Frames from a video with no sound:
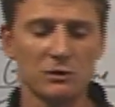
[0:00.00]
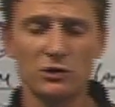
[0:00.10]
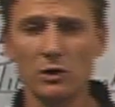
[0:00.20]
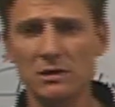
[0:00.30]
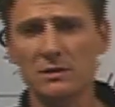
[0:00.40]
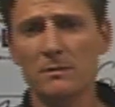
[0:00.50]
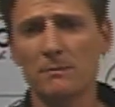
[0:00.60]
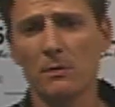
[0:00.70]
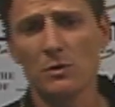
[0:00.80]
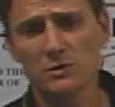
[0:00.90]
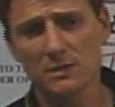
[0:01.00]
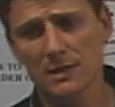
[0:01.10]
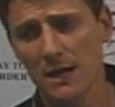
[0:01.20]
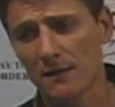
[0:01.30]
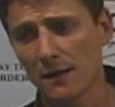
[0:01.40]
But you look at some of the bows
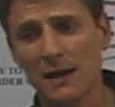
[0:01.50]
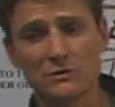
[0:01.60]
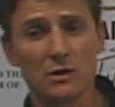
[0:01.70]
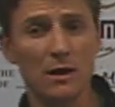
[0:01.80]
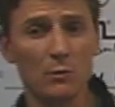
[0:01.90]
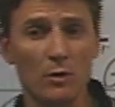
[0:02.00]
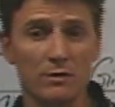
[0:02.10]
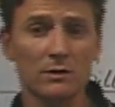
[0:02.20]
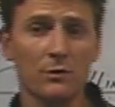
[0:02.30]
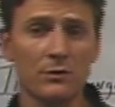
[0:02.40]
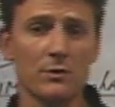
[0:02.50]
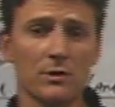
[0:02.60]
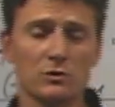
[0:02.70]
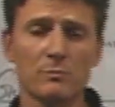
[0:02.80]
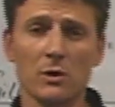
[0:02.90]
today that guys are hunting with, little
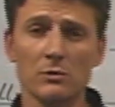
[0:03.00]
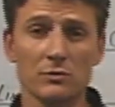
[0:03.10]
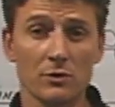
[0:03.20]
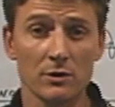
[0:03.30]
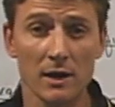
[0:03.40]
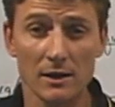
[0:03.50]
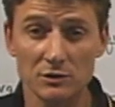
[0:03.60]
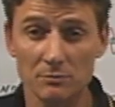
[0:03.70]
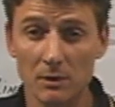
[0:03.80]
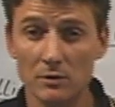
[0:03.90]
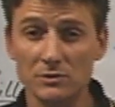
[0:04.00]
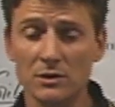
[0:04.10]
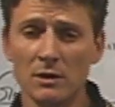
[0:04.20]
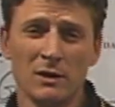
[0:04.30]
30-inch bows, 38-inch bows,